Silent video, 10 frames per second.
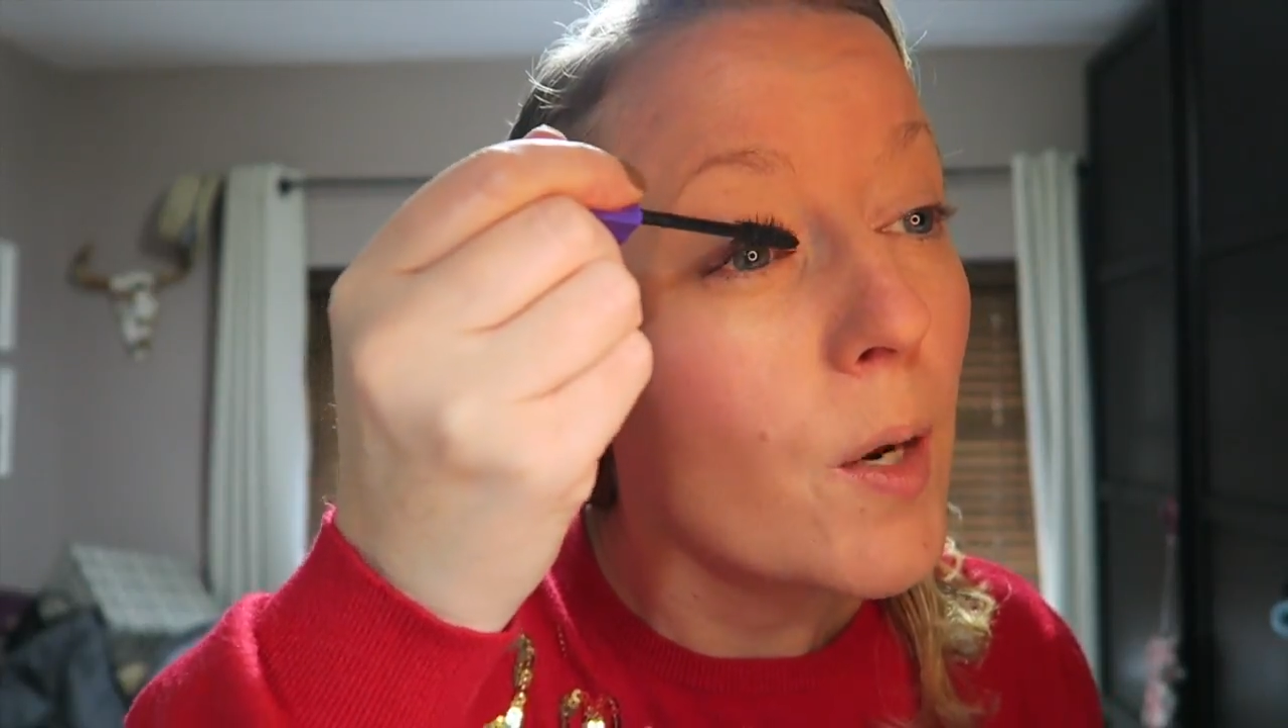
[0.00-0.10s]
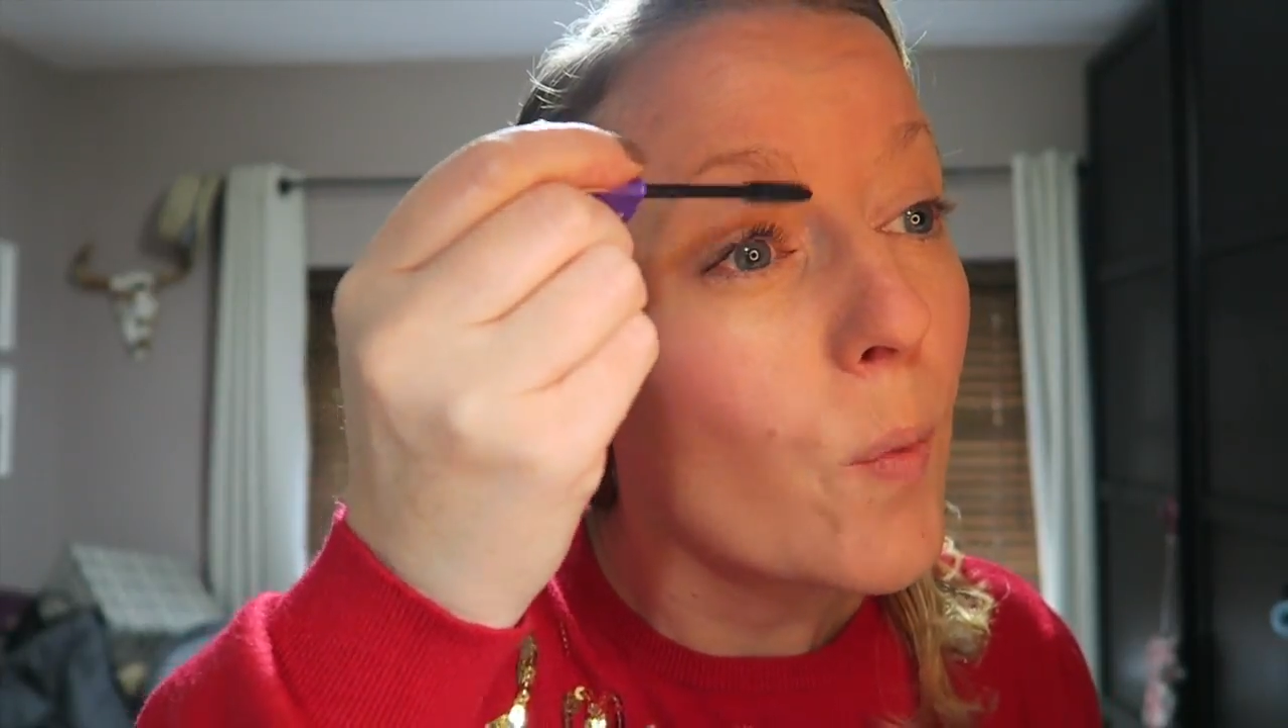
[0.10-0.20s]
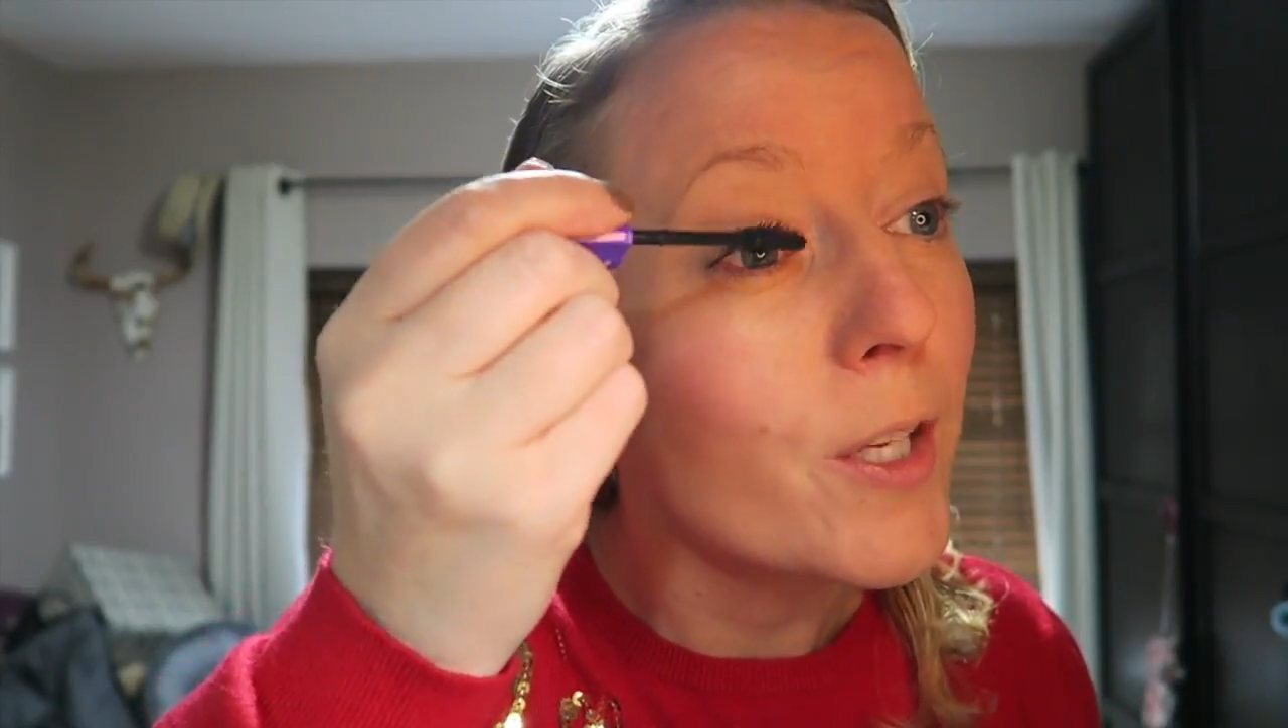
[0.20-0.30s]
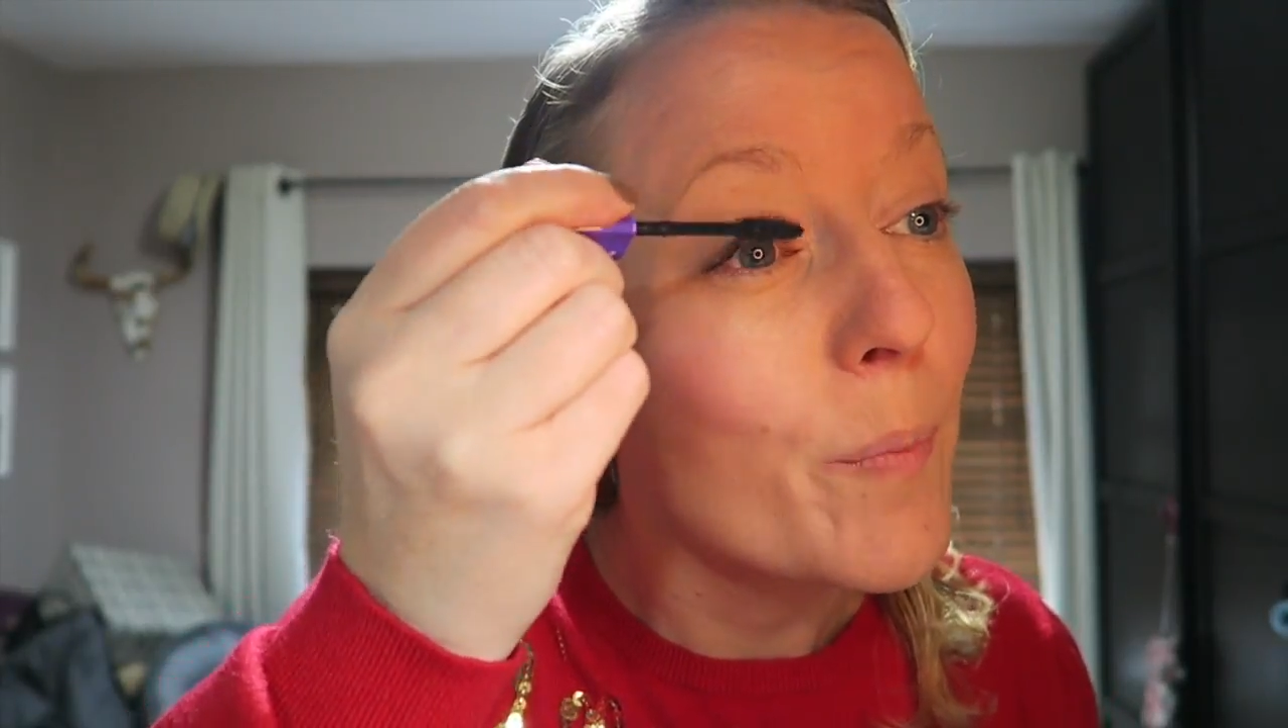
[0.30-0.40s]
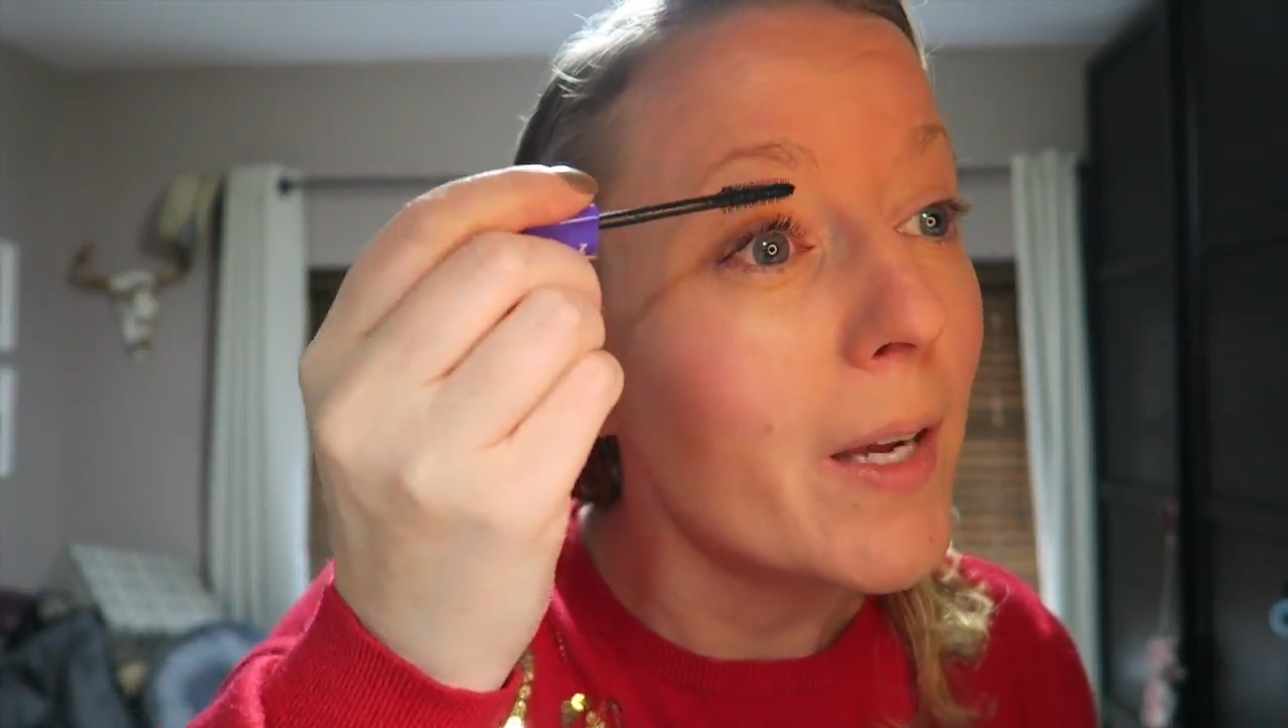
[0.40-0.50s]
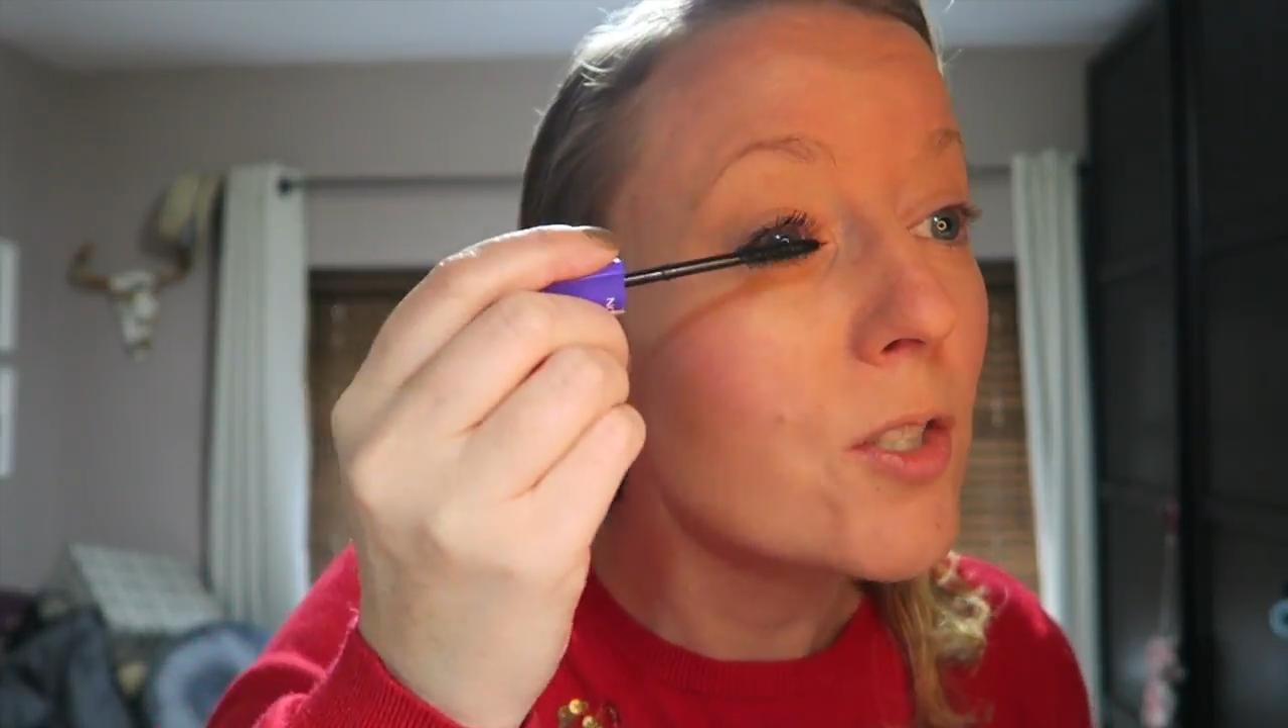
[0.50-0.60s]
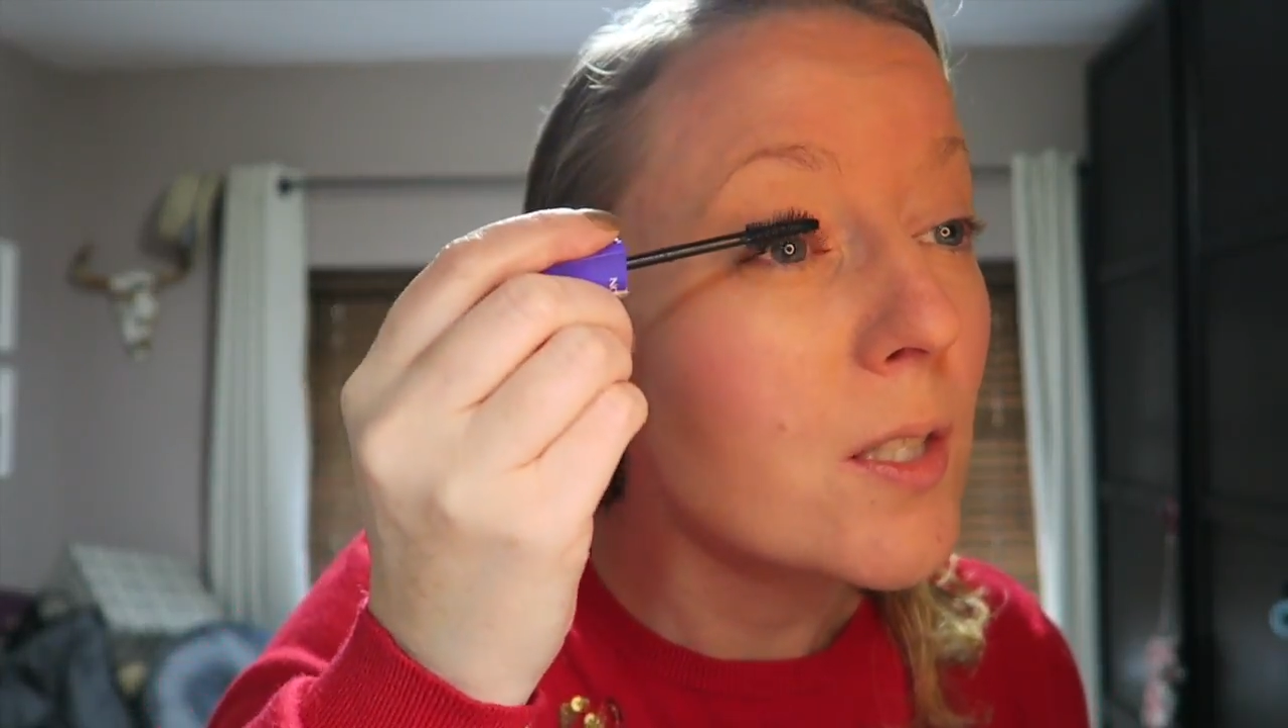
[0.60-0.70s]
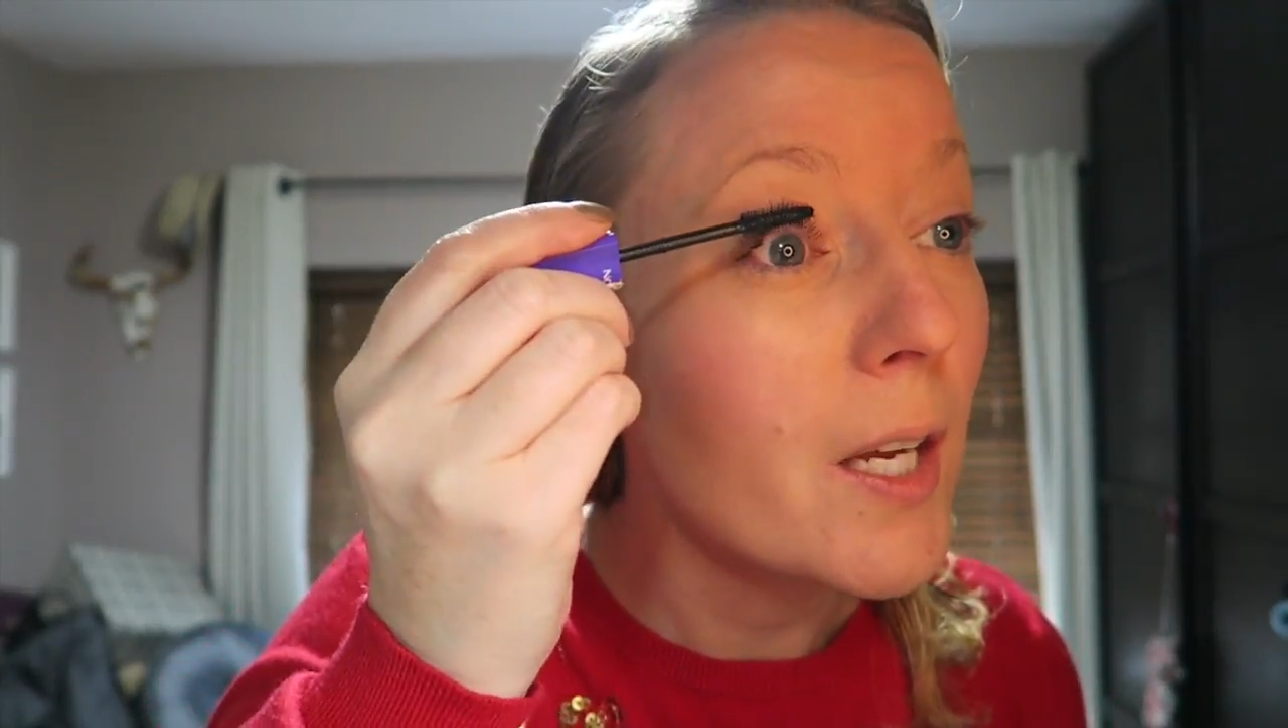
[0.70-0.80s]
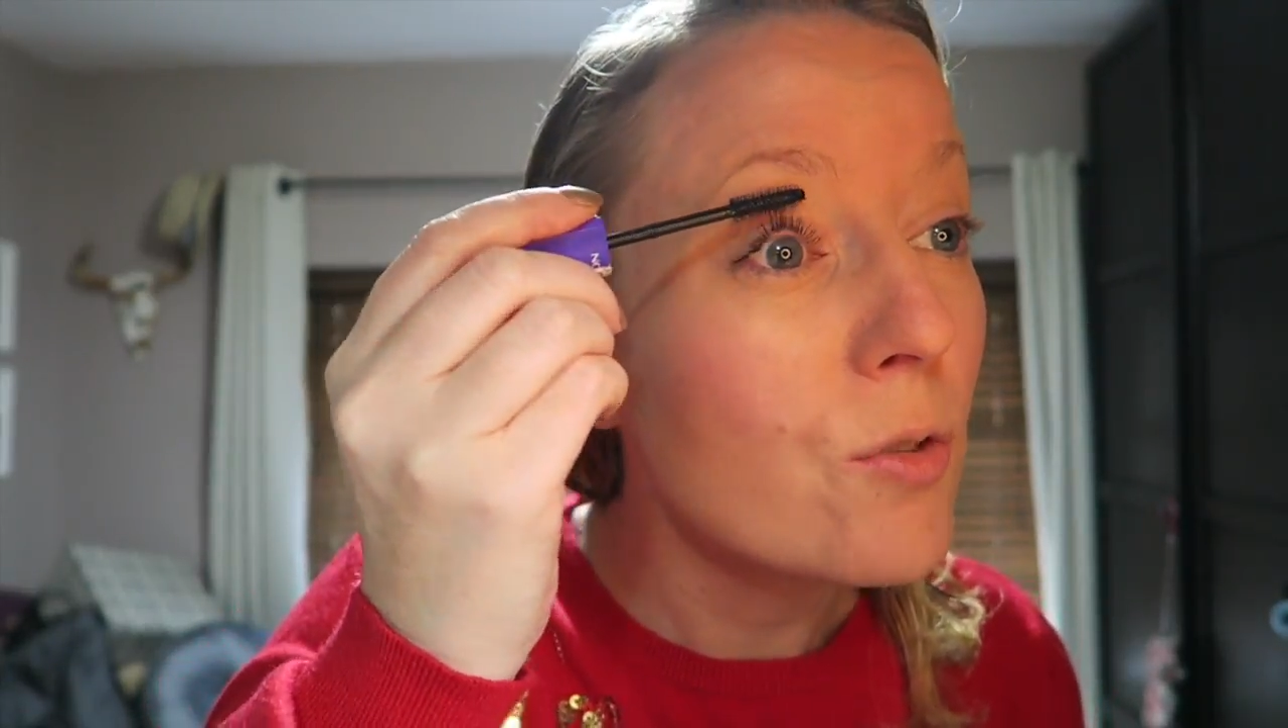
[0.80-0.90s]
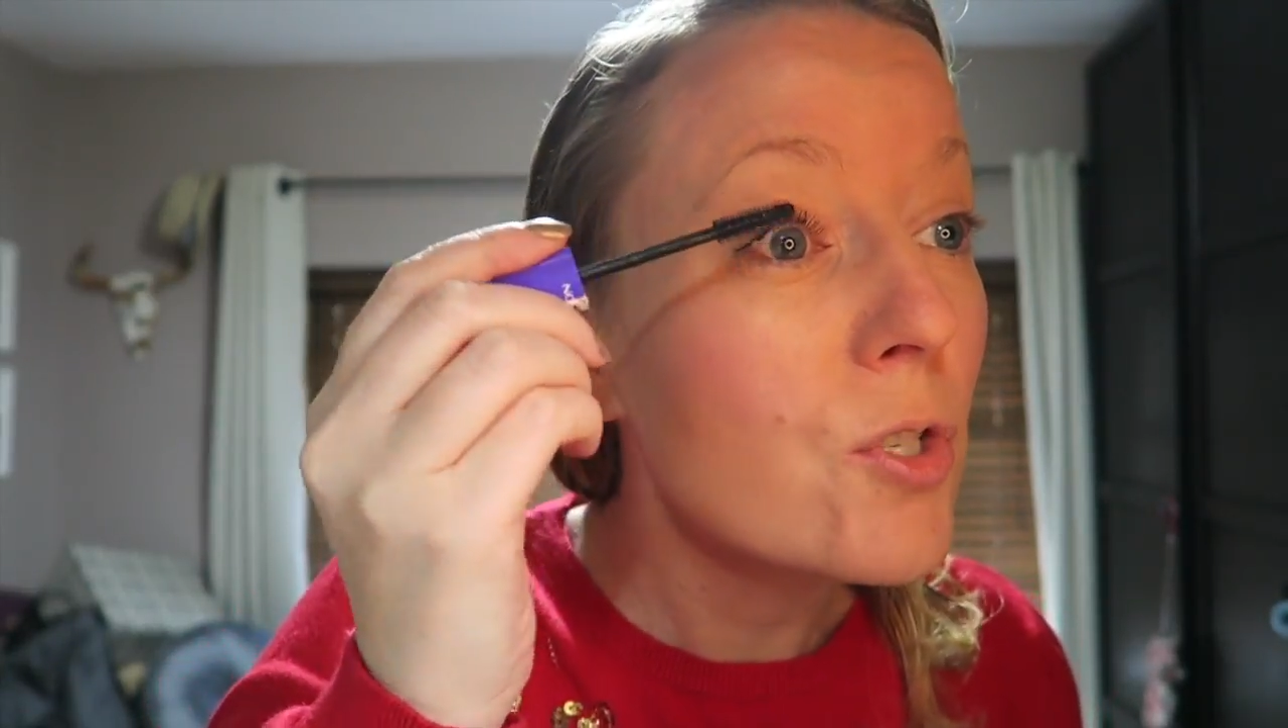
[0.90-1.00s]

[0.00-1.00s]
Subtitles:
that way you can buy it just in case you're